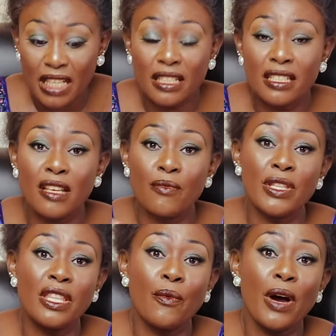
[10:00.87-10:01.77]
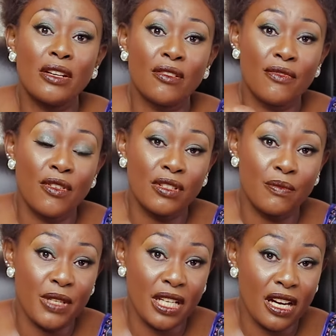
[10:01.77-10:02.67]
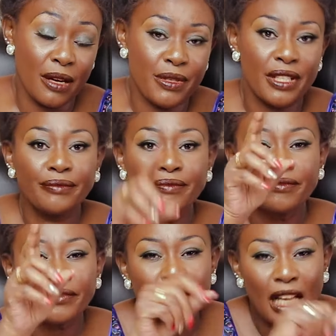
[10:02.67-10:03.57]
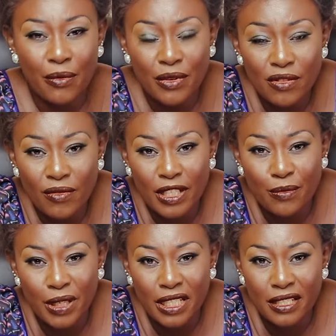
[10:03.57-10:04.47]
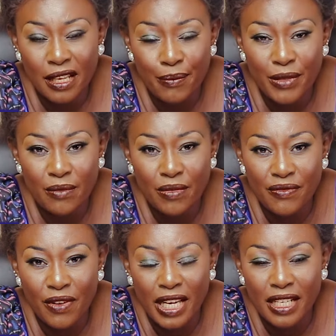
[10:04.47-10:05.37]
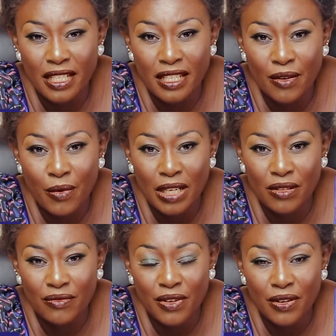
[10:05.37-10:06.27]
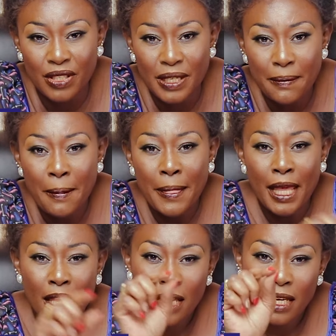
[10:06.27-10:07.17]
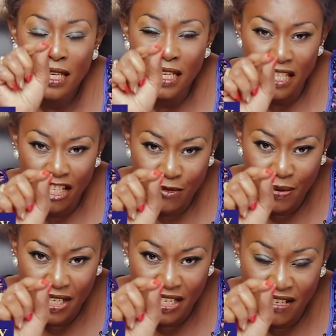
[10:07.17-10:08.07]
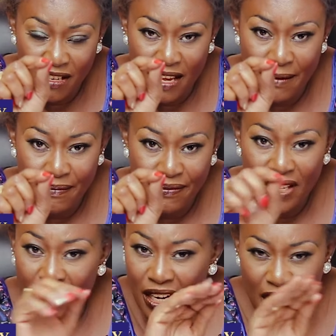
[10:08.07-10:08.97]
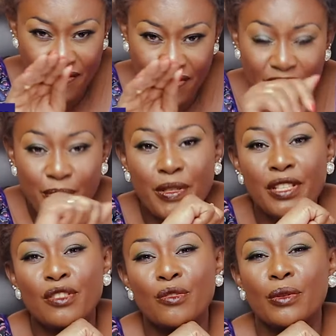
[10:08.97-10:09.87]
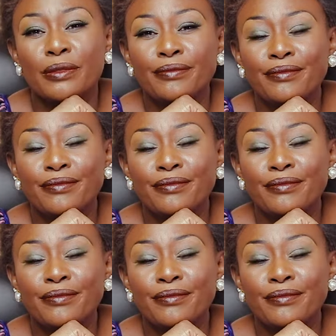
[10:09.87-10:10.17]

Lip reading: That is the way the Word of God becomes. I want to explain something before I read the Word of God. In the spirit realm, life is spiritual.